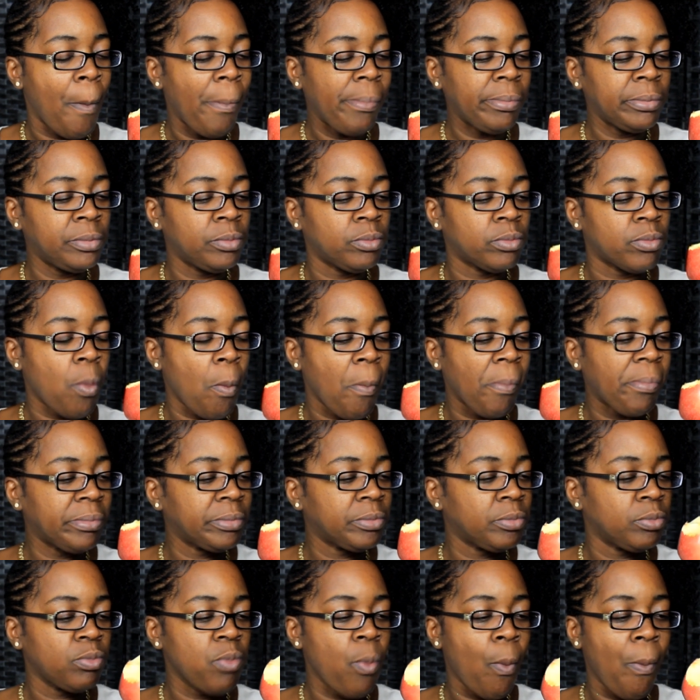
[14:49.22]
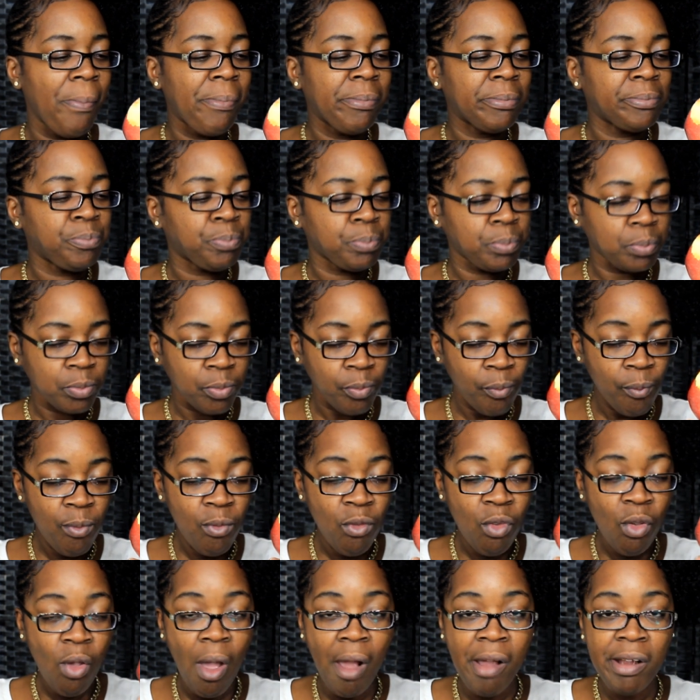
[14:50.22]
Mm, mm, mm.
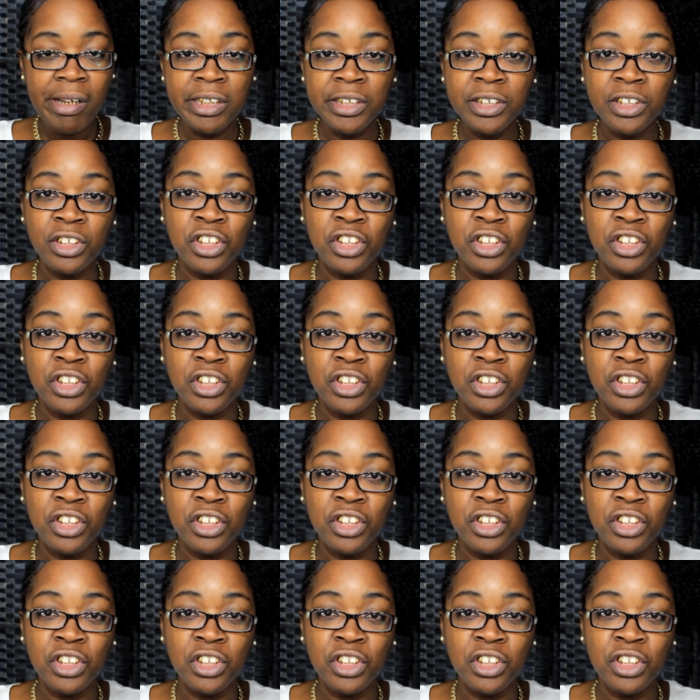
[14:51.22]
It's